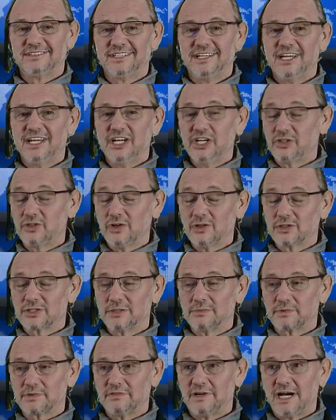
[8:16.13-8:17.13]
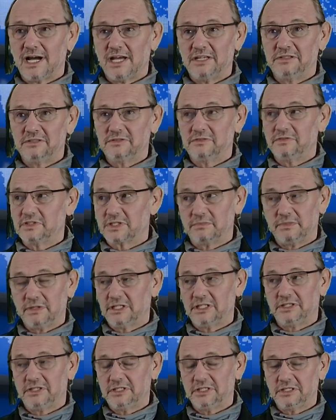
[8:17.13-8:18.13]
It also provides
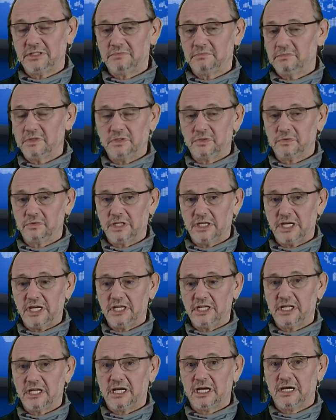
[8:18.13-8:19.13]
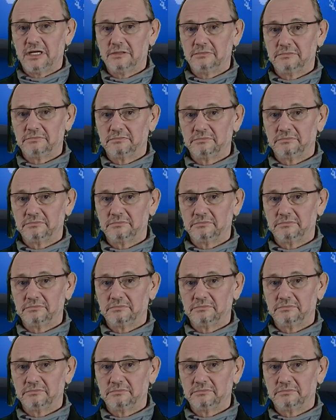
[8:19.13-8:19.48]
visibility into data